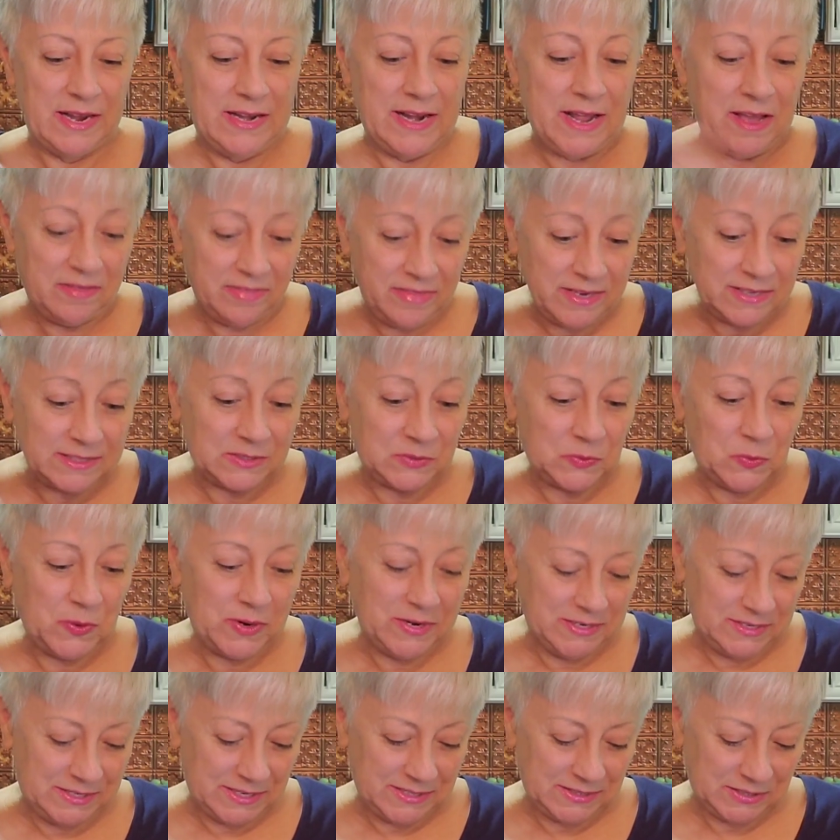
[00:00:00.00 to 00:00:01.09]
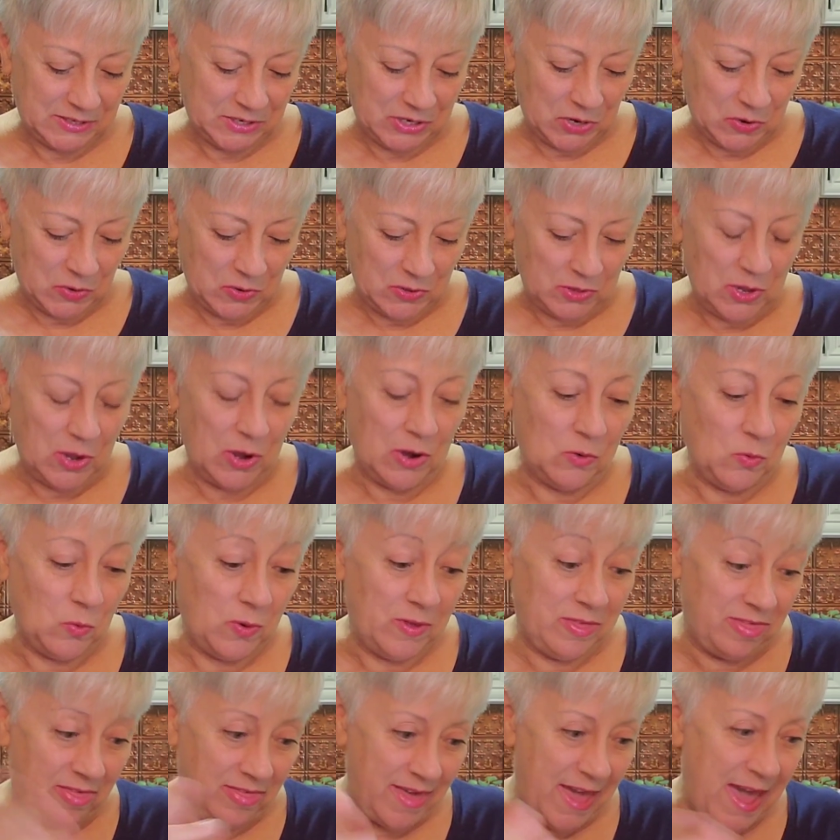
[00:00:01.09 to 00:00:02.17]
Now this one doesn't go along
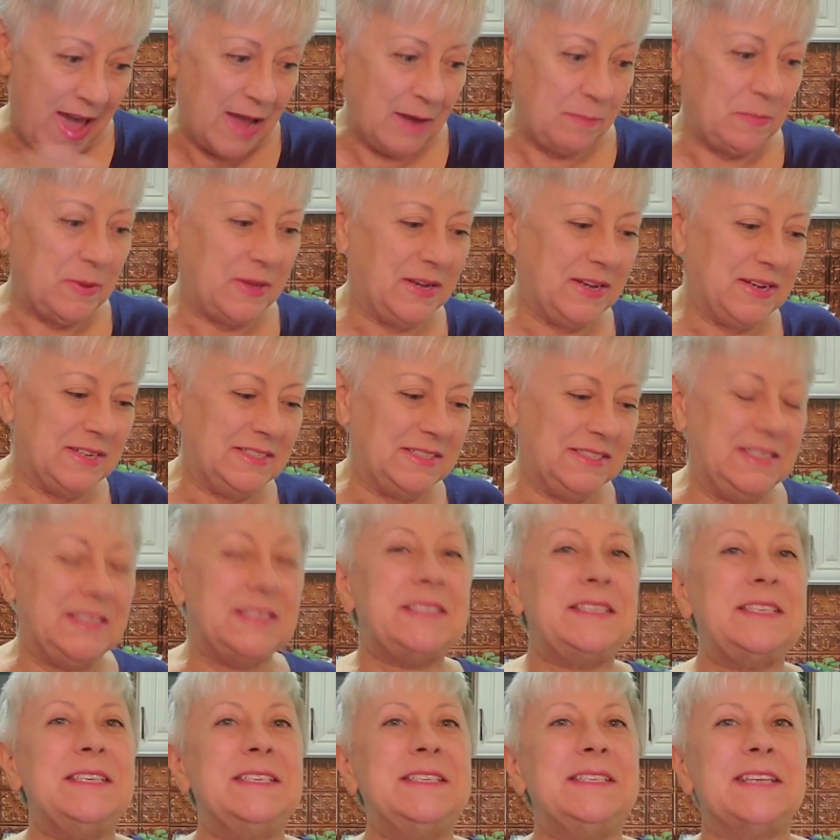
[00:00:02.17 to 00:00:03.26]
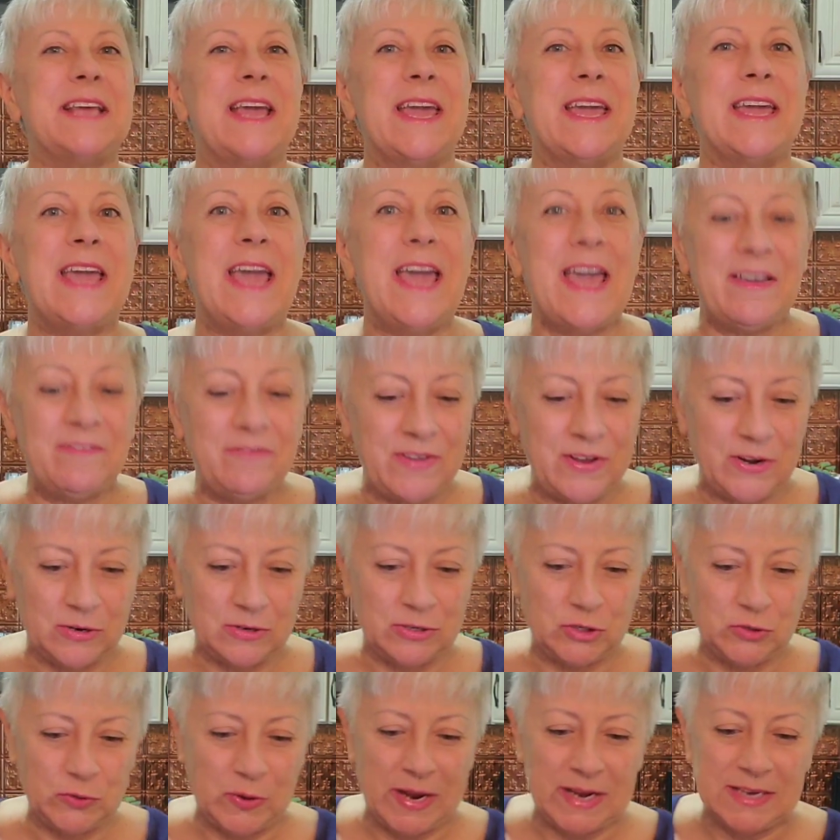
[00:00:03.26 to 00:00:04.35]
with that because this is a
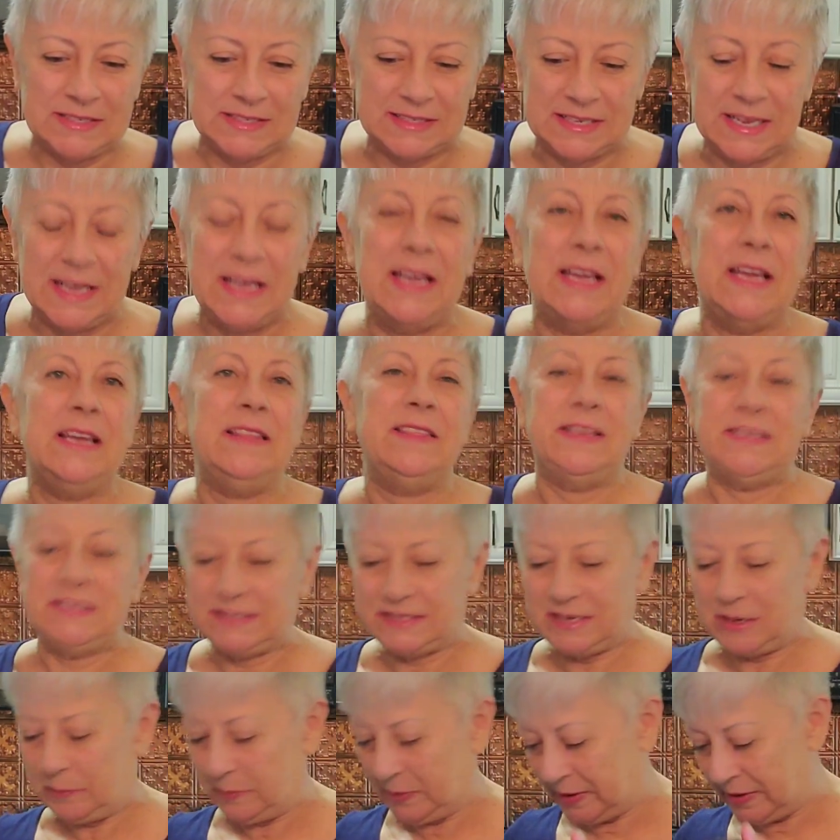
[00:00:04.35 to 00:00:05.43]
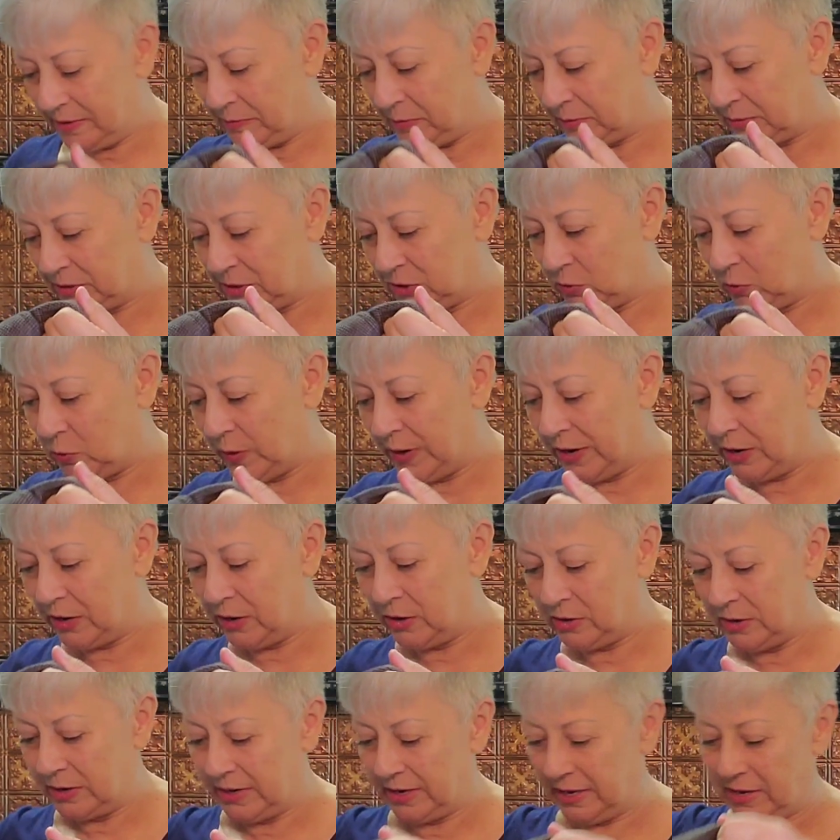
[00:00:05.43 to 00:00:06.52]
heavier dress. This I'll be able to
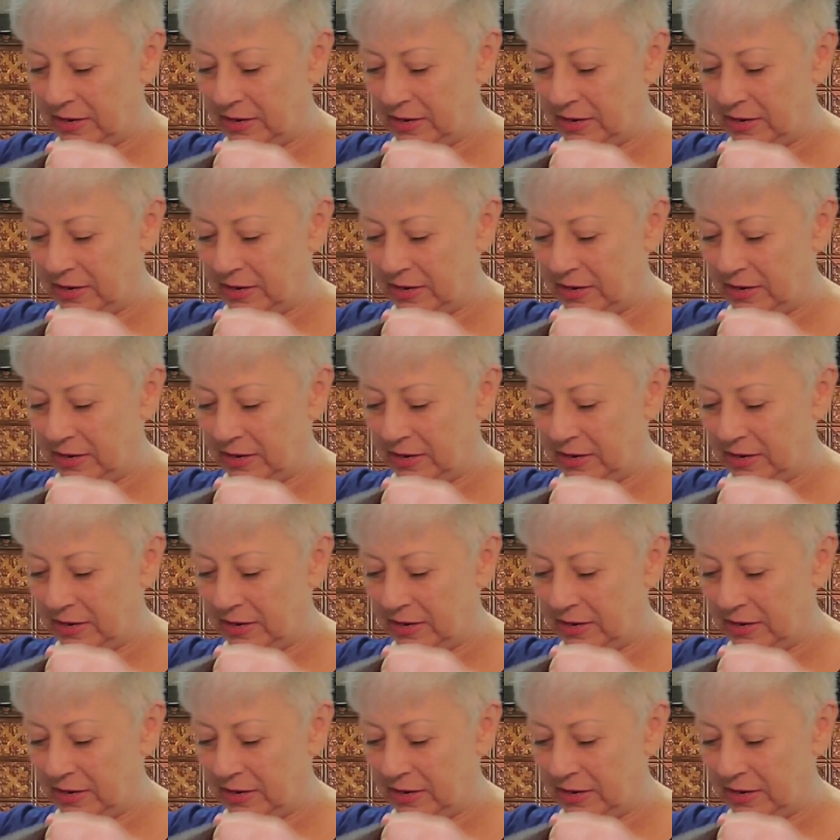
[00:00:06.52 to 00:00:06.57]
wear,